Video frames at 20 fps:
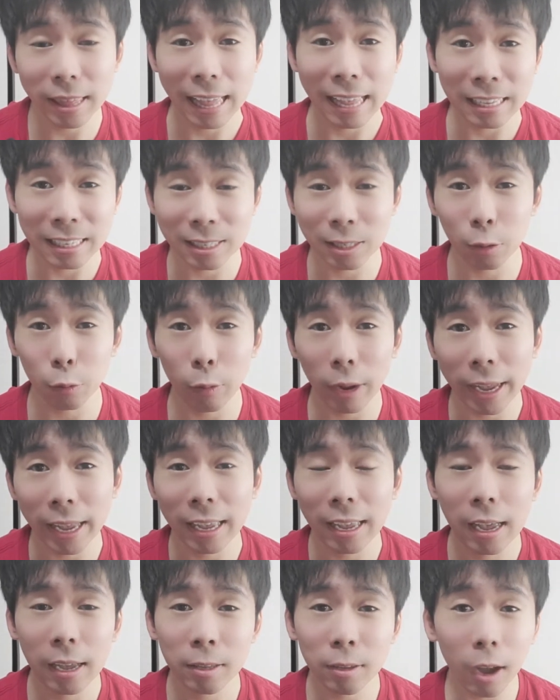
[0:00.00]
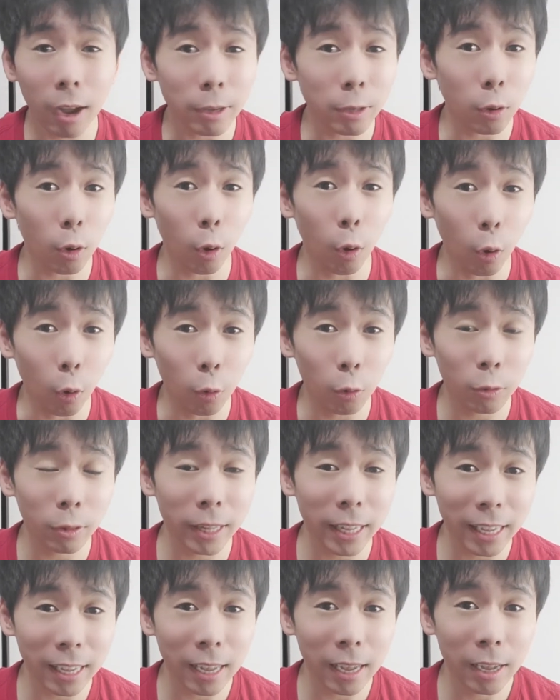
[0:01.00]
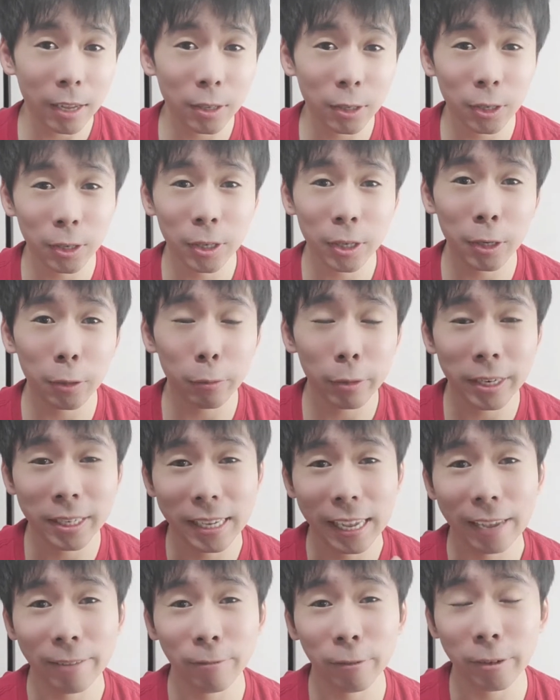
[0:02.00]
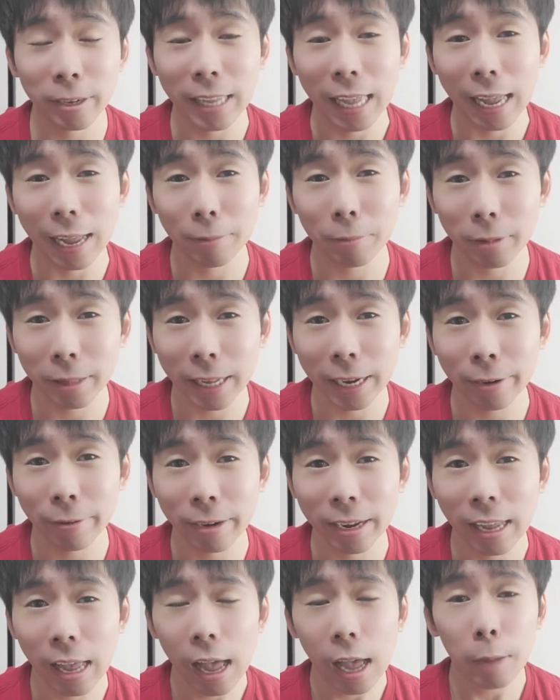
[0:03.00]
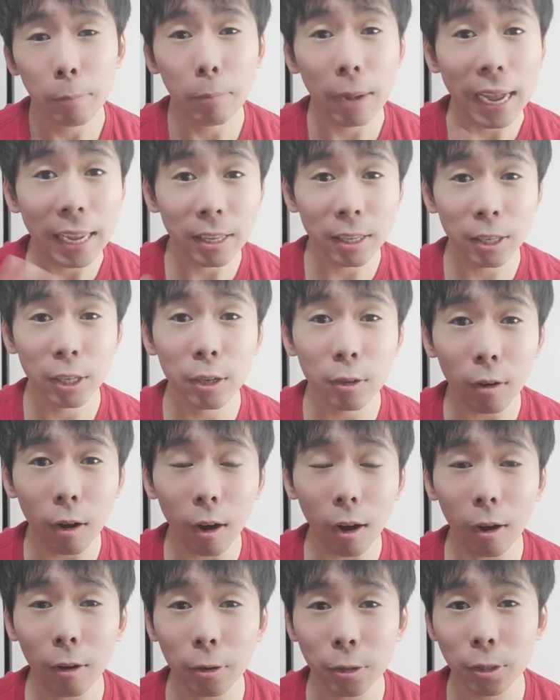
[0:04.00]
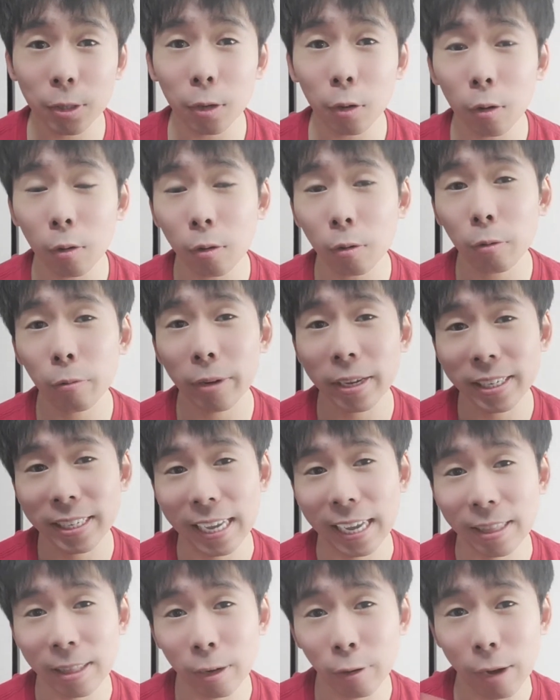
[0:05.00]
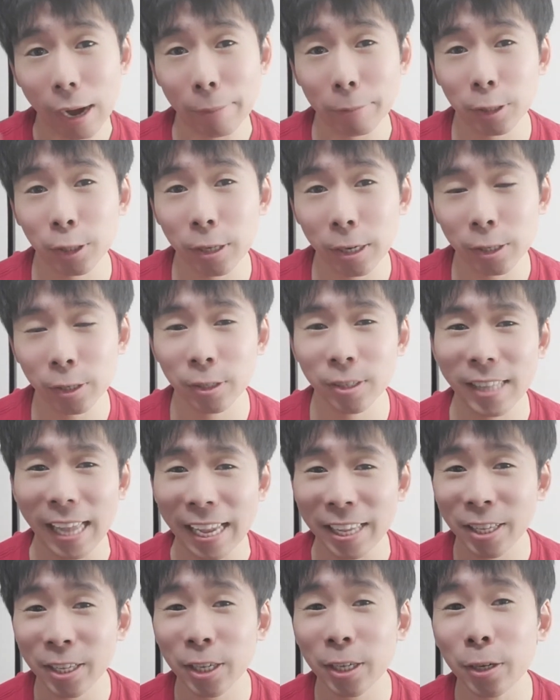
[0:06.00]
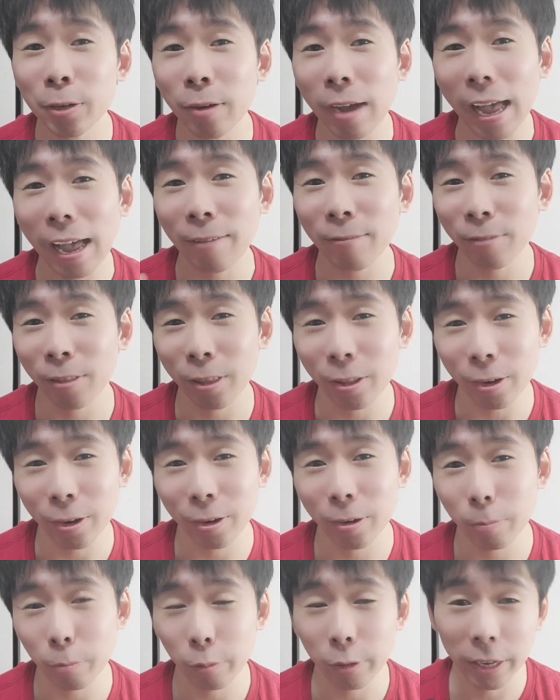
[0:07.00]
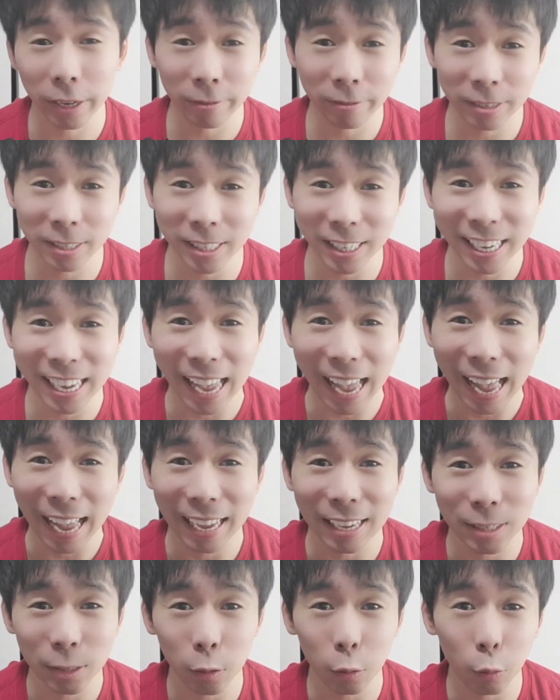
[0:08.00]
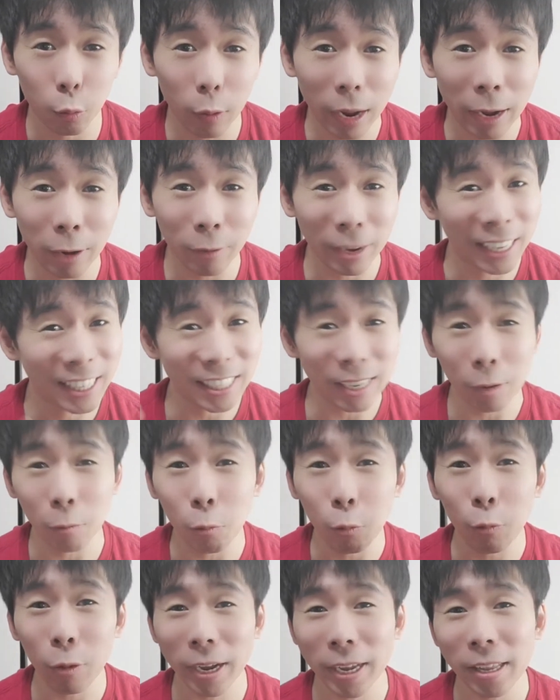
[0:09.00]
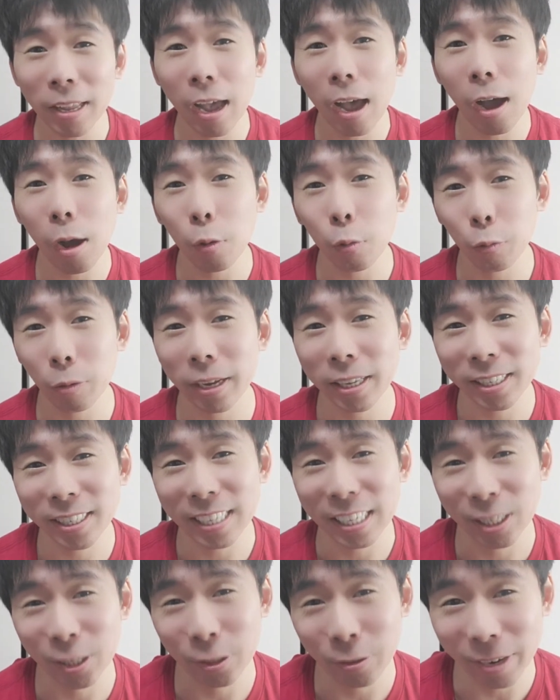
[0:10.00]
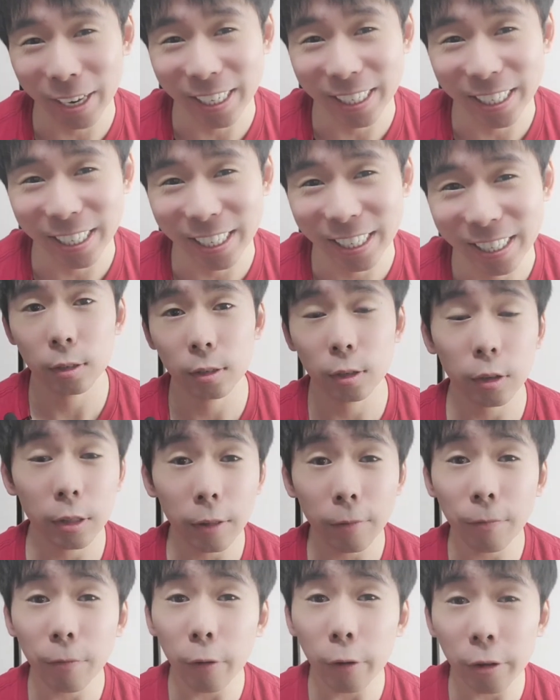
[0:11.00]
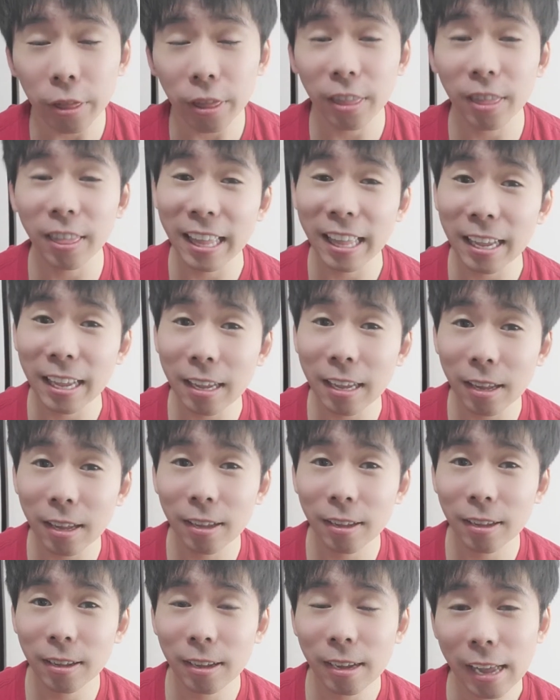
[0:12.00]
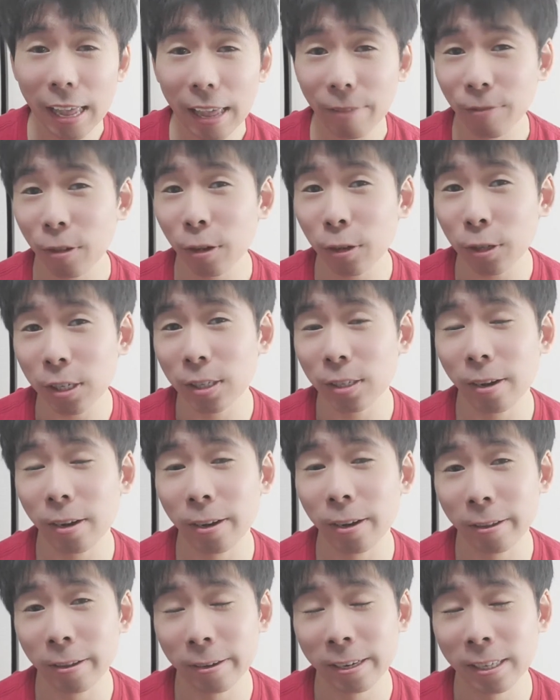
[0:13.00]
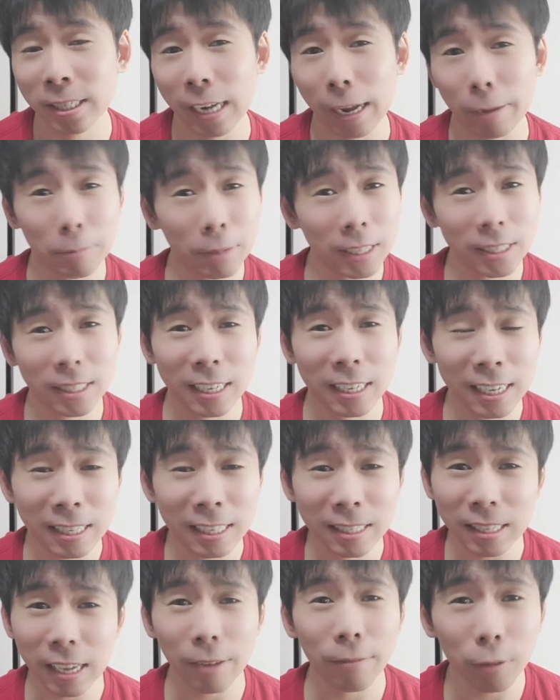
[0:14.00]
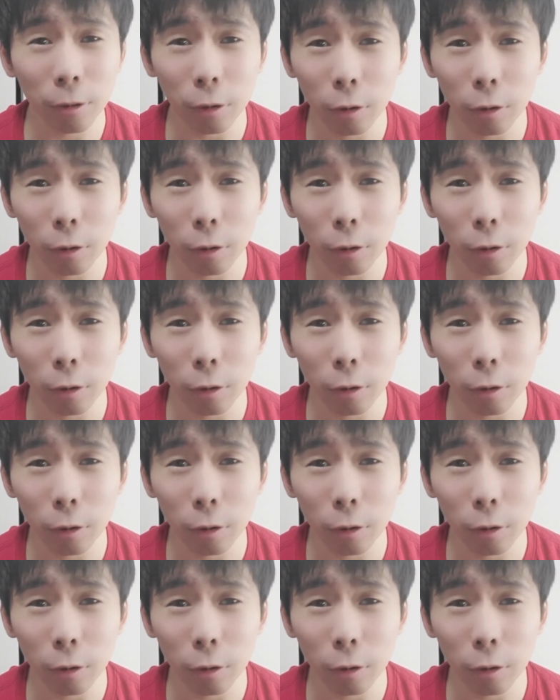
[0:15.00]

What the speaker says: that's the way not only do you retain vocabulary, but you also retain the grammar structures that you have learned previously as well. It's a win-win situation. So the 4th thing, if you're just starting learning Japanese, is of